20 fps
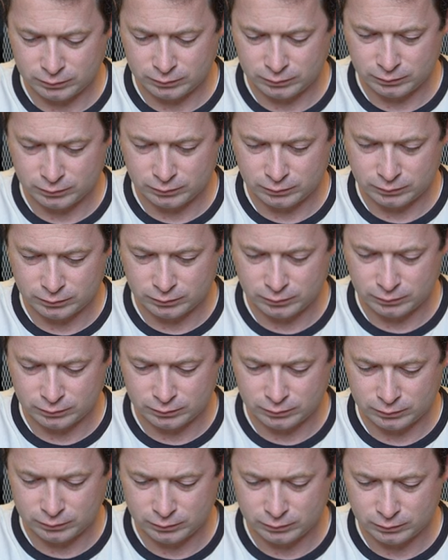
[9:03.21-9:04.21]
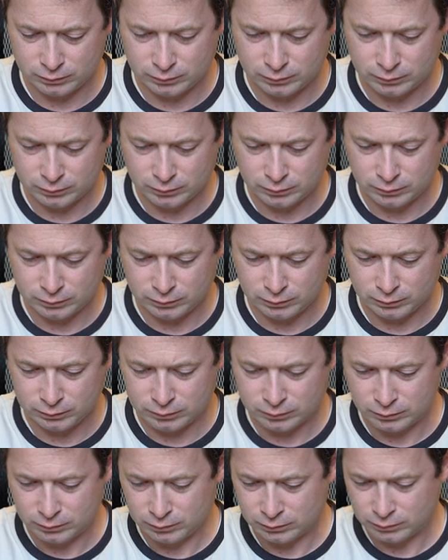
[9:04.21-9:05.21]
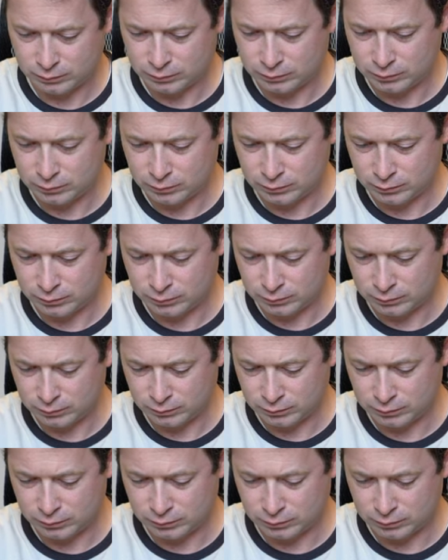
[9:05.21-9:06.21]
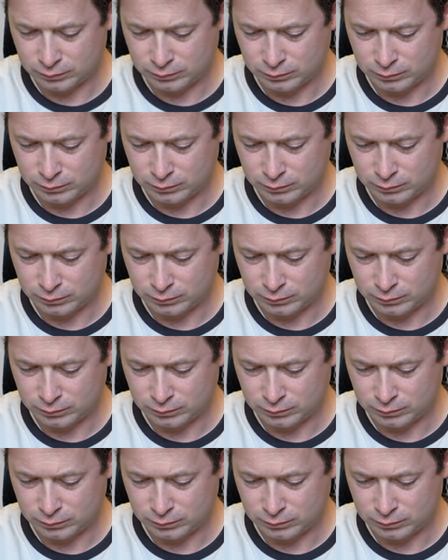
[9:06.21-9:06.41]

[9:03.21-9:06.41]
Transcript: (silence)